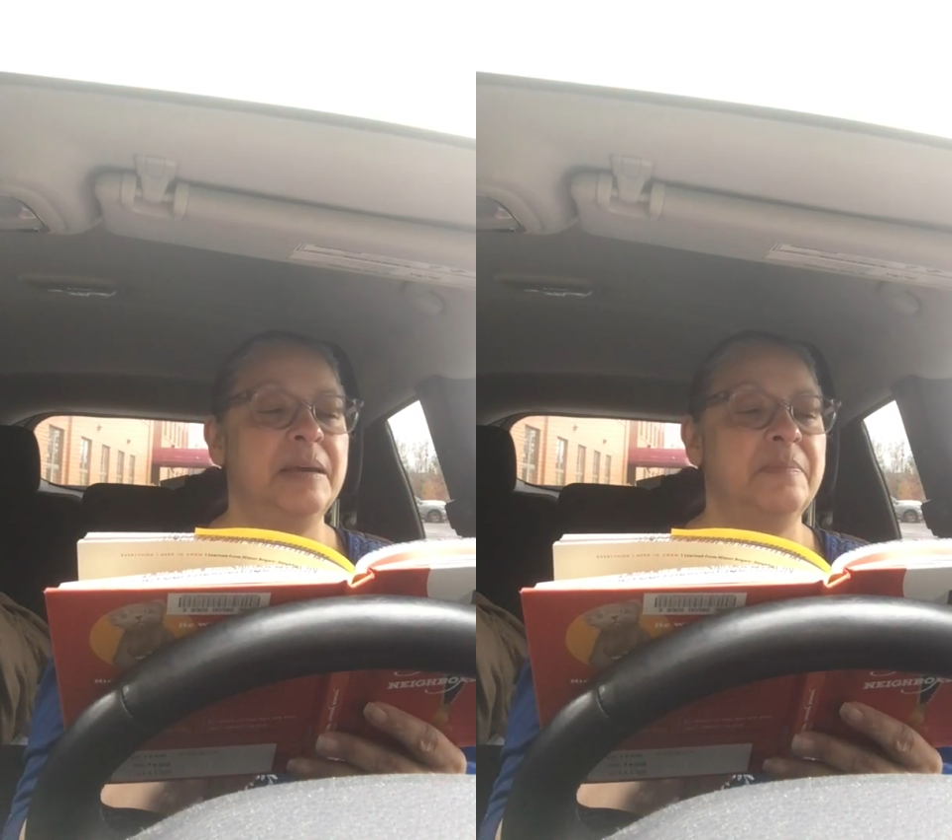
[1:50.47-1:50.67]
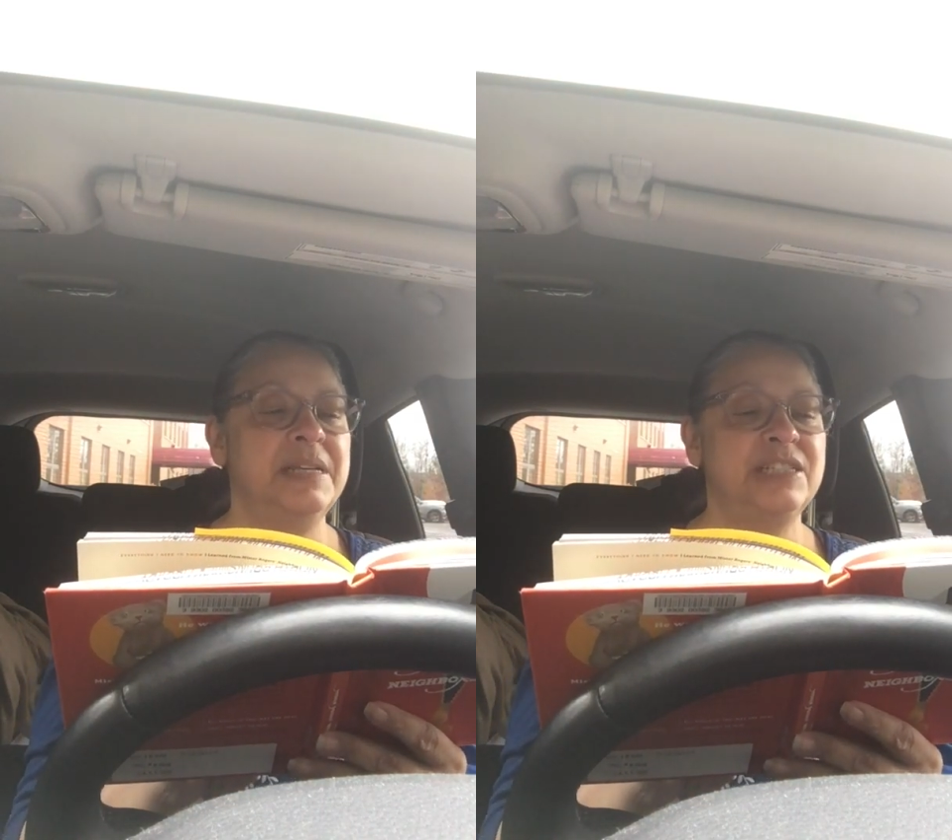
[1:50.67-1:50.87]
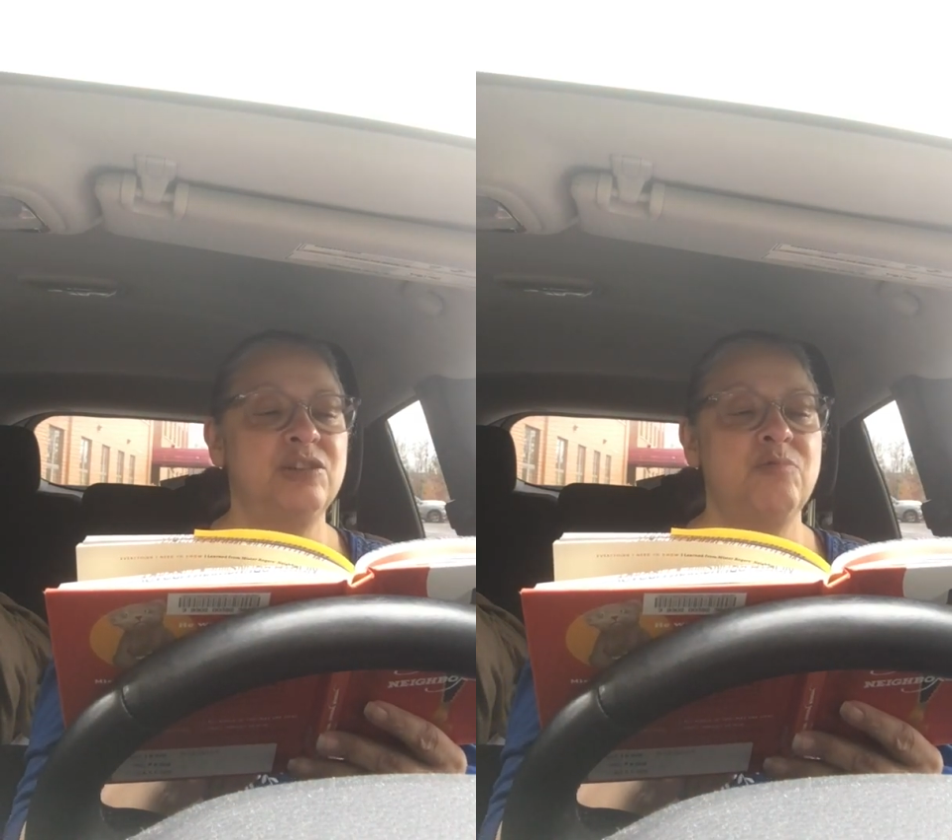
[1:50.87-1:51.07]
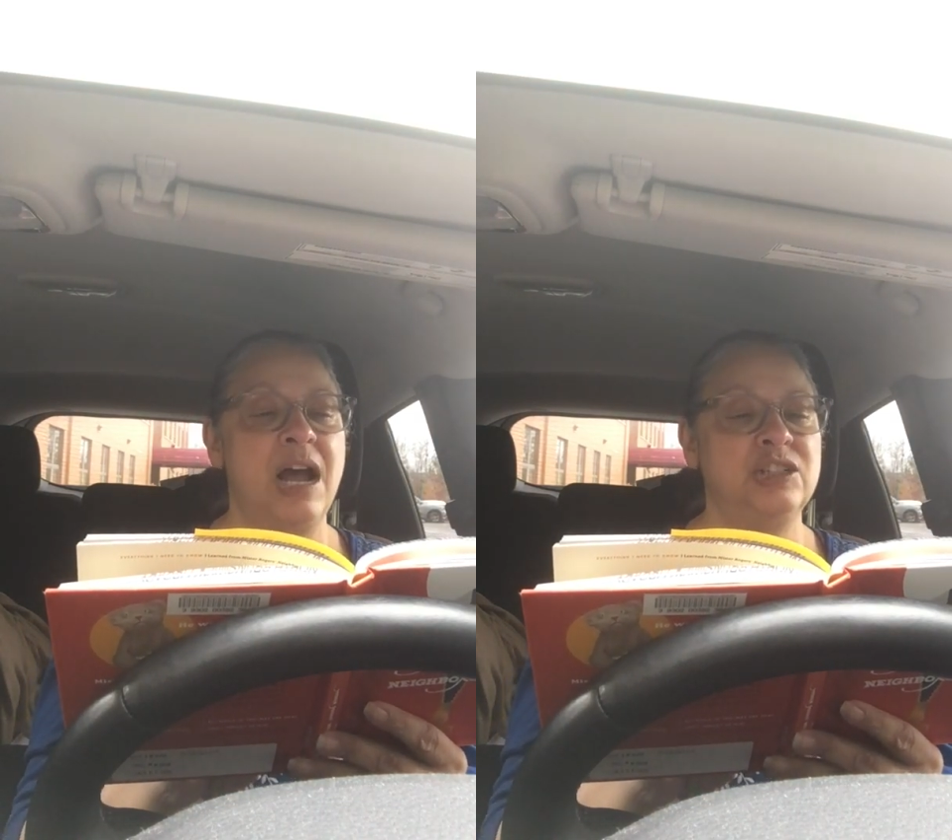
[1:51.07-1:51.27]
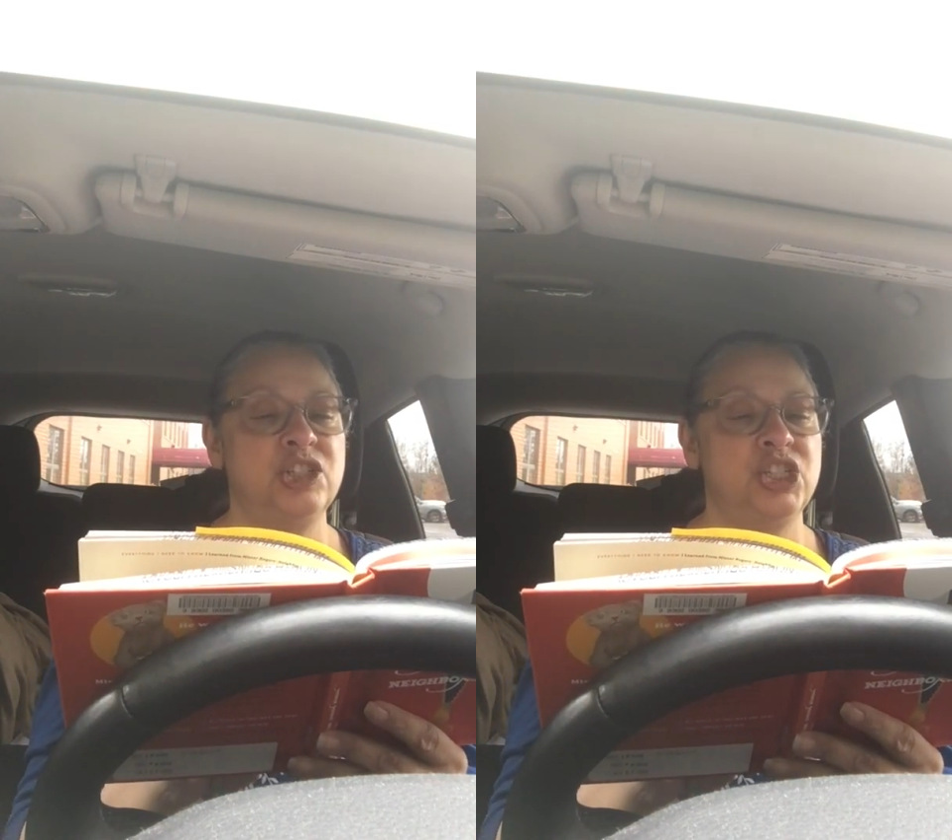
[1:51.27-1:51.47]
Mr.
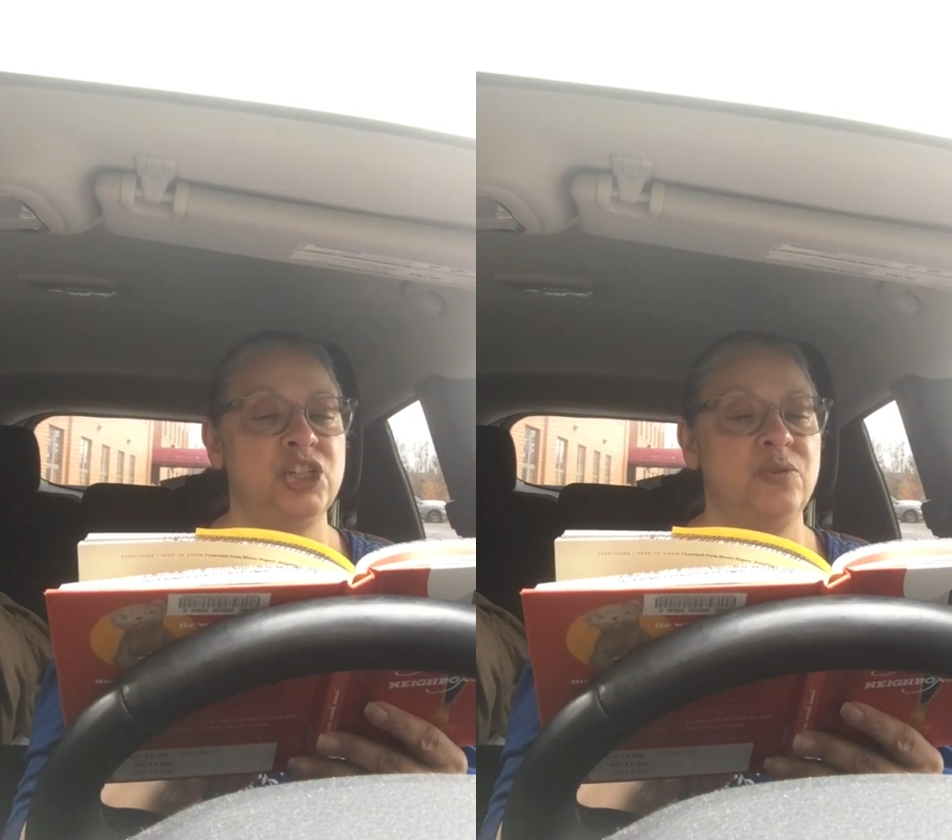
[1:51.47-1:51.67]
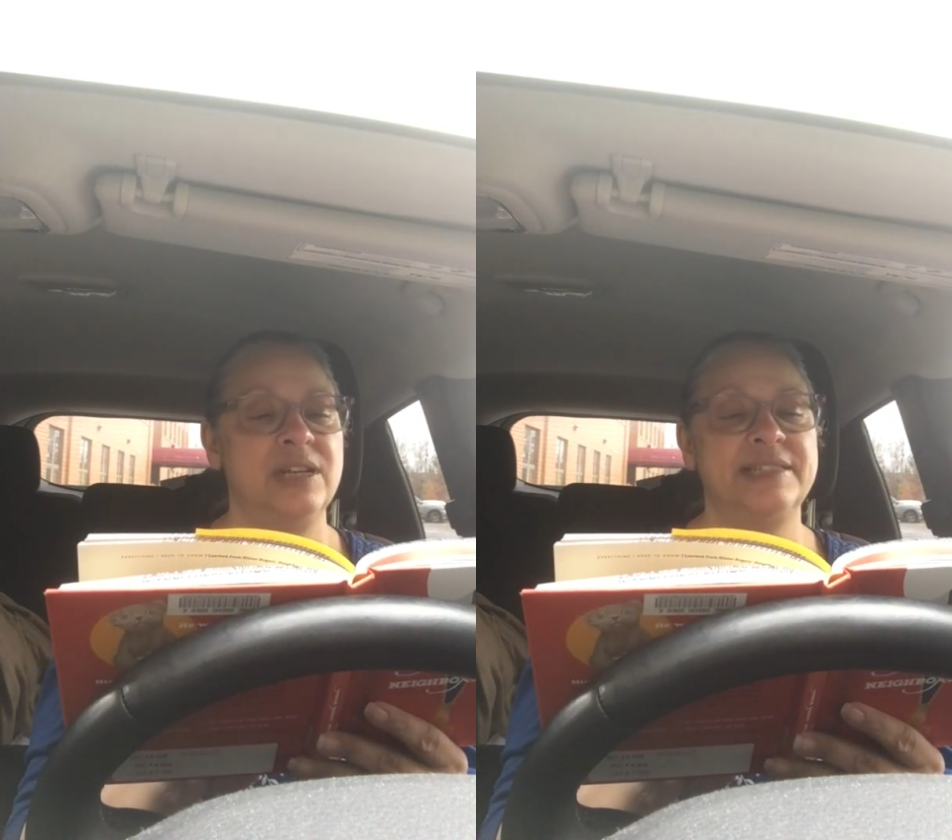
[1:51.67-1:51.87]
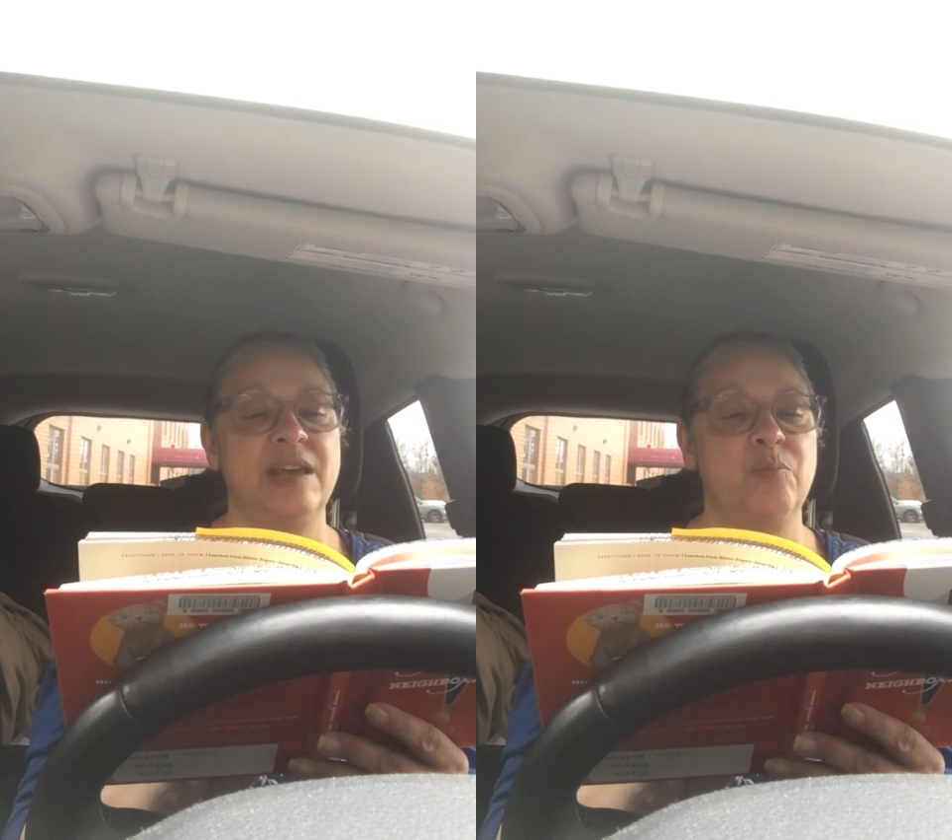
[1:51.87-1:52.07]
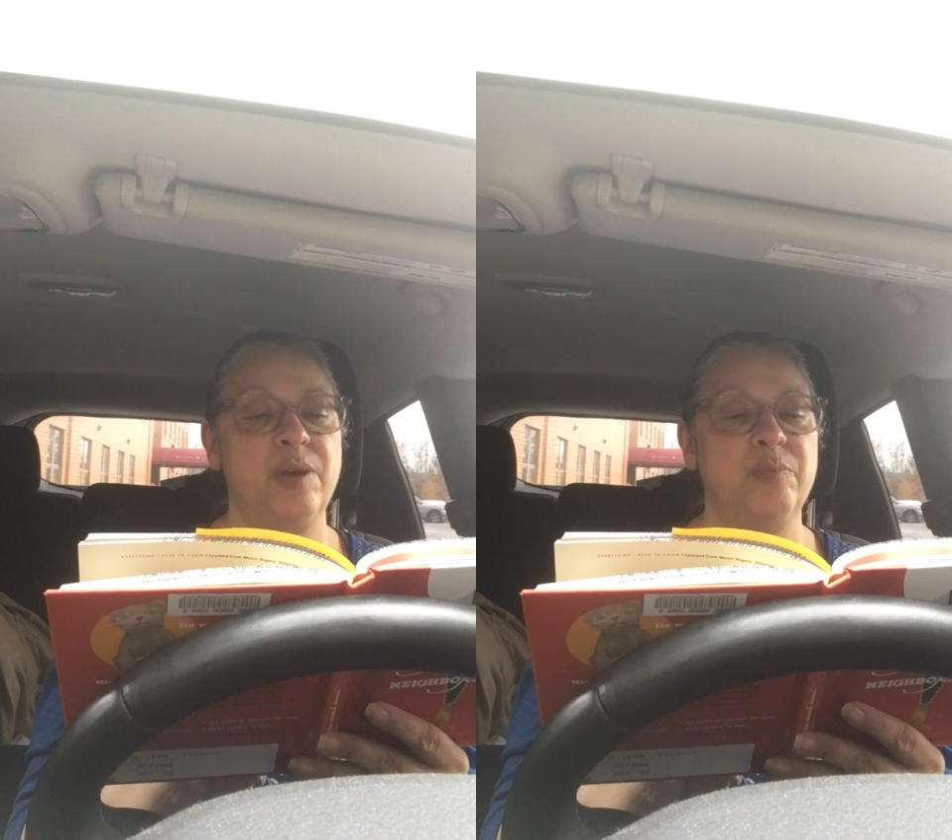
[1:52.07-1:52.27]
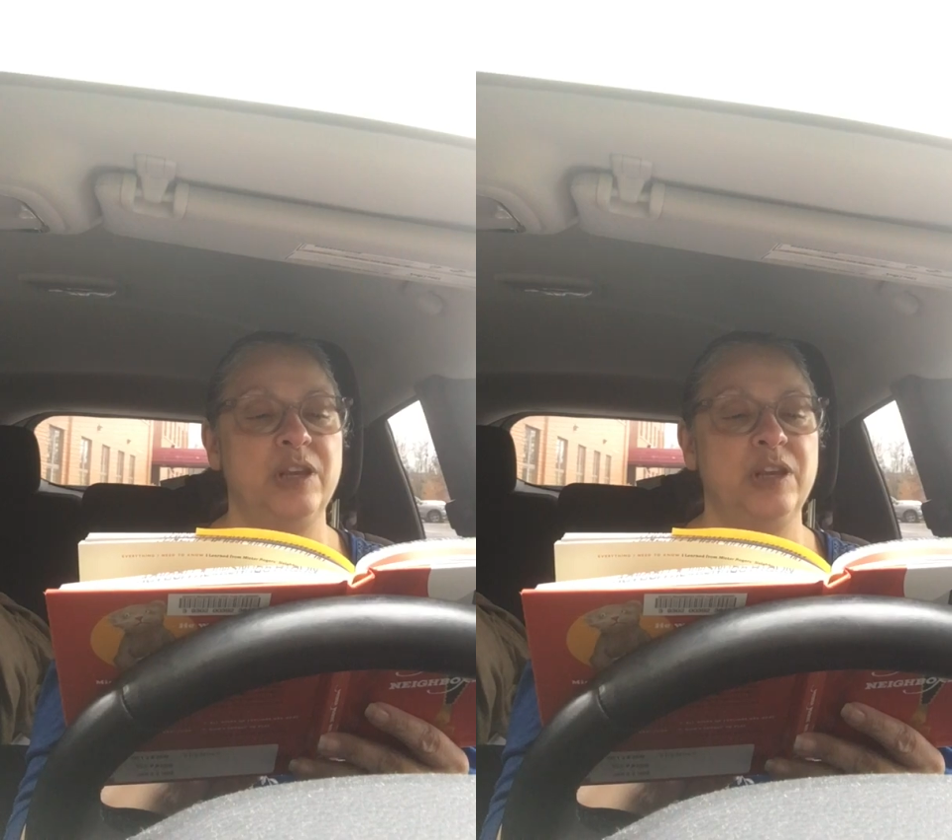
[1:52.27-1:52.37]
Rogers showed us that when